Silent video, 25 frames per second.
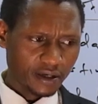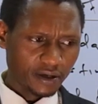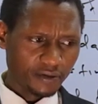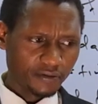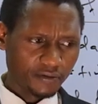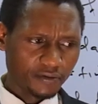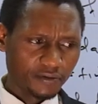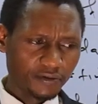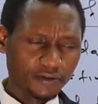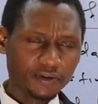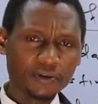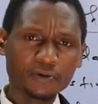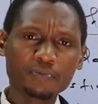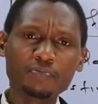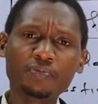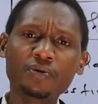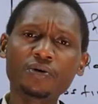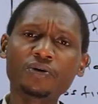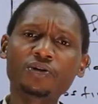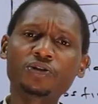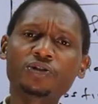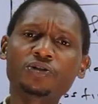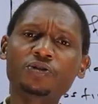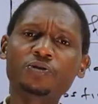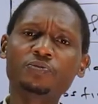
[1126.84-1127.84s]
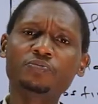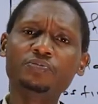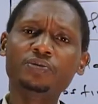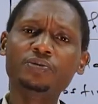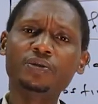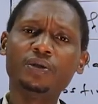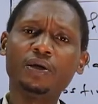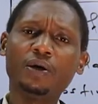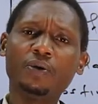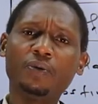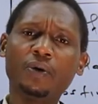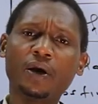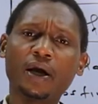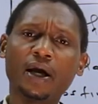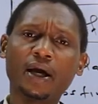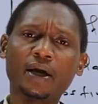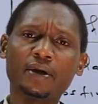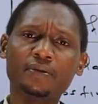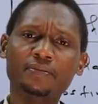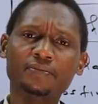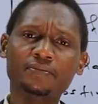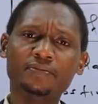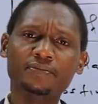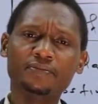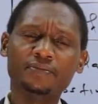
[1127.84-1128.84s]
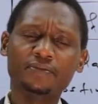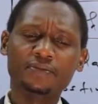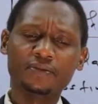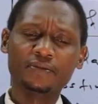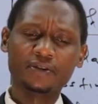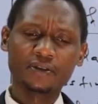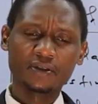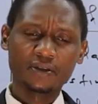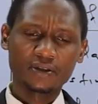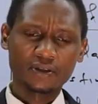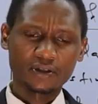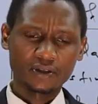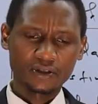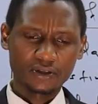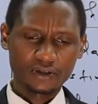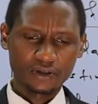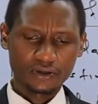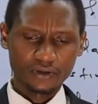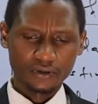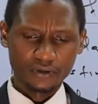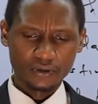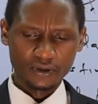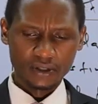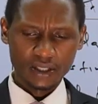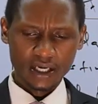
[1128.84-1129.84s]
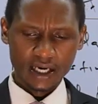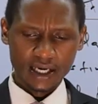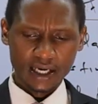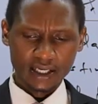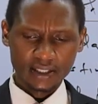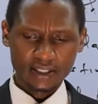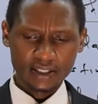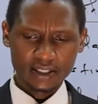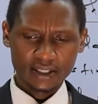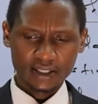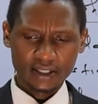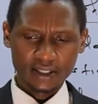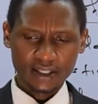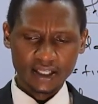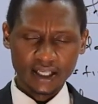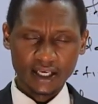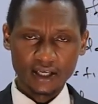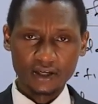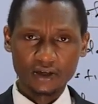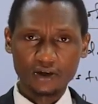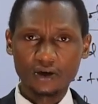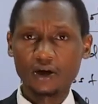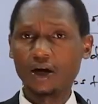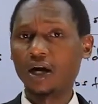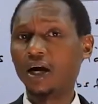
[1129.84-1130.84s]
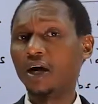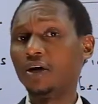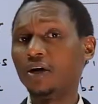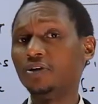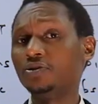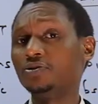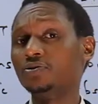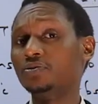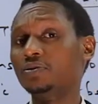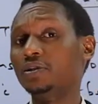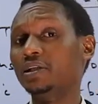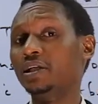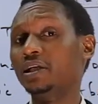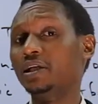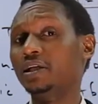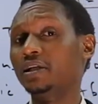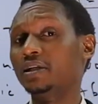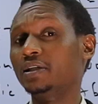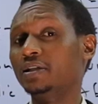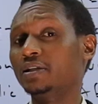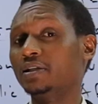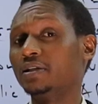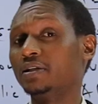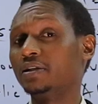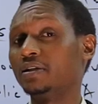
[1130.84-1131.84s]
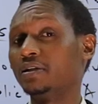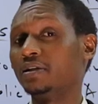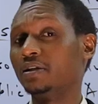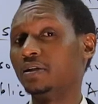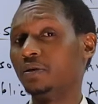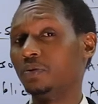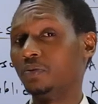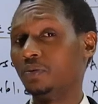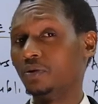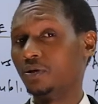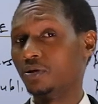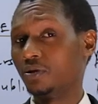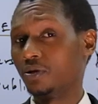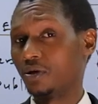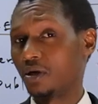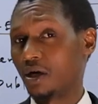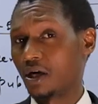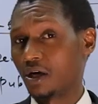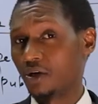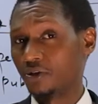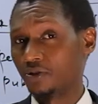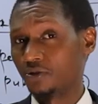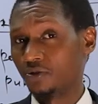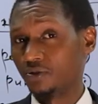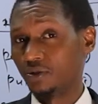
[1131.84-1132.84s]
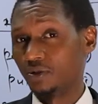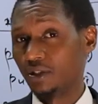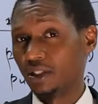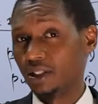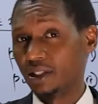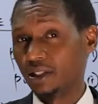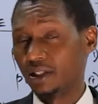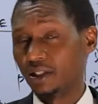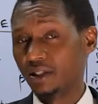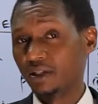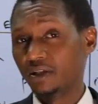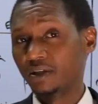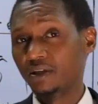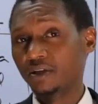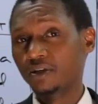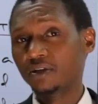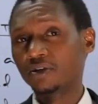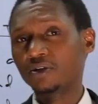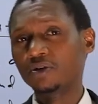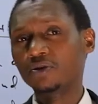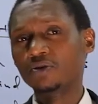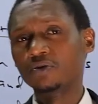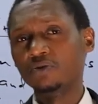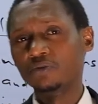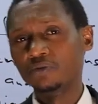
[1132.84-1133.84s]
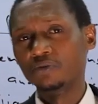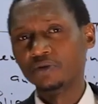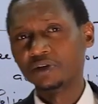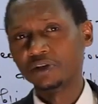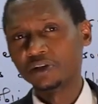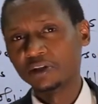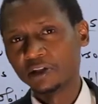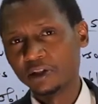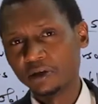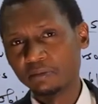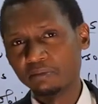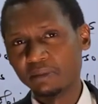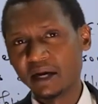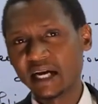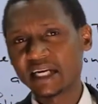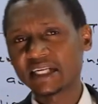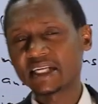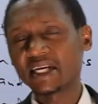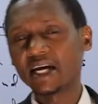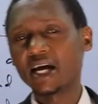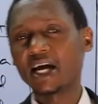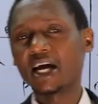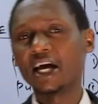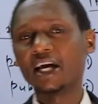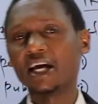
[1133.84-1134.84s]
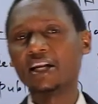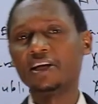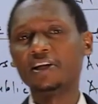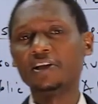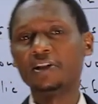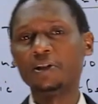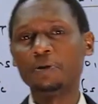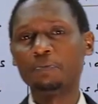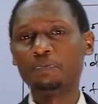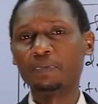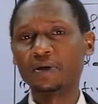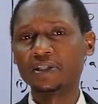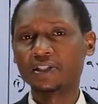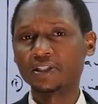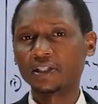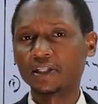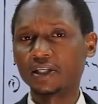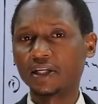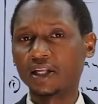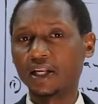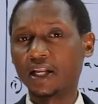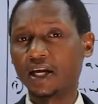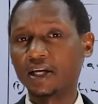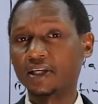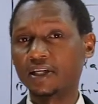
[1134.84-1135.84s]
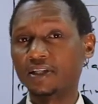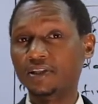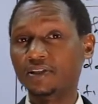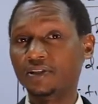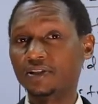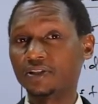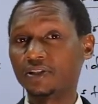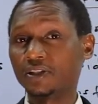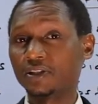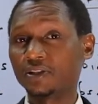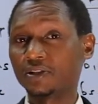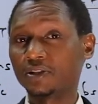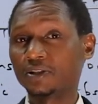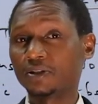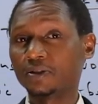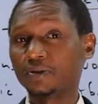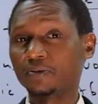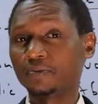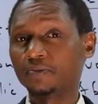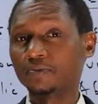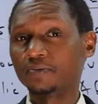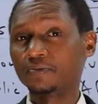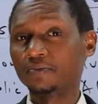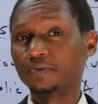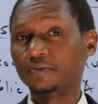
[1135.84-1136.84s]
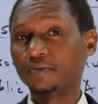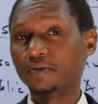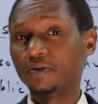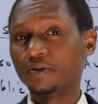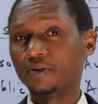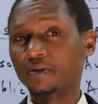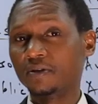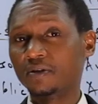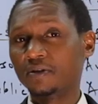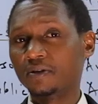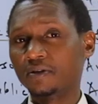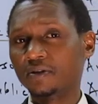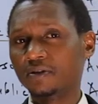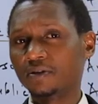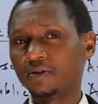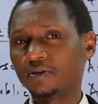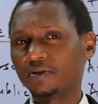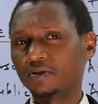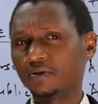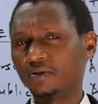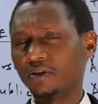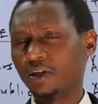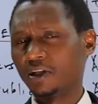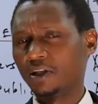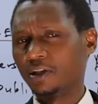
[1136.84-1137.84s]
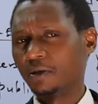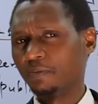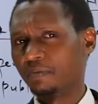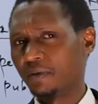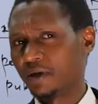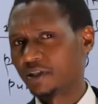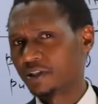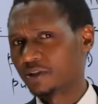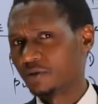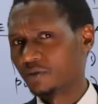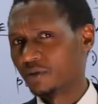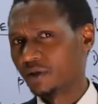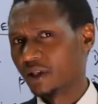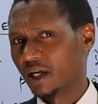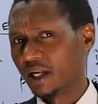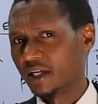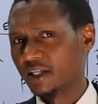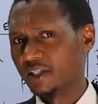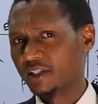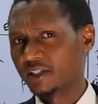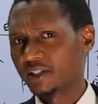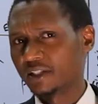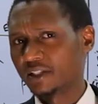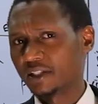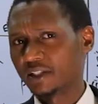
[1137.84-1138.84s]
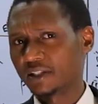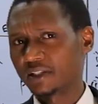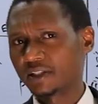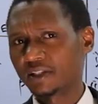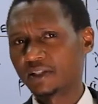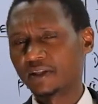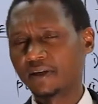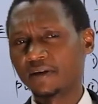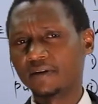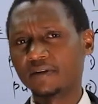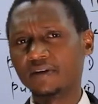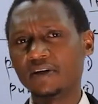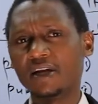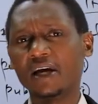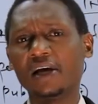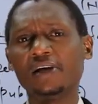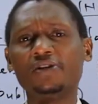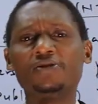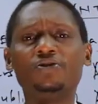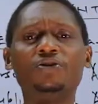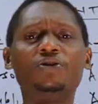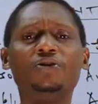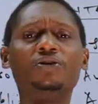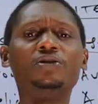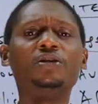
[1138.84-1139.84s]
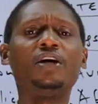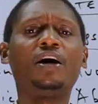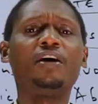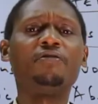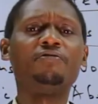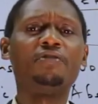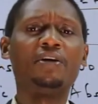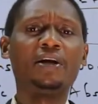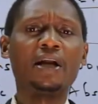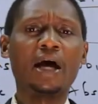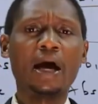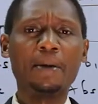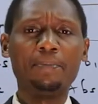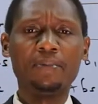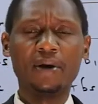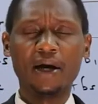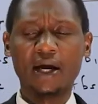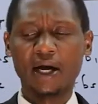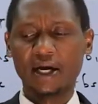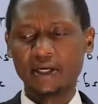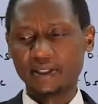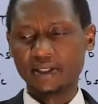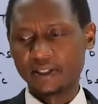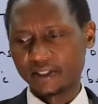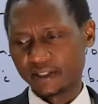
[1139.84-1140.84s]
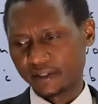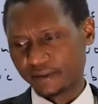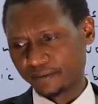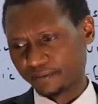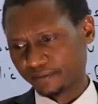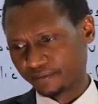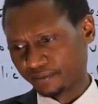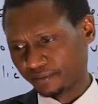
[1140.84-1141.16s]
for the board to be aware so that they know how to deal. They will know how to deal with the matter and the particular interest so that the party with an interest does not have an upper hand.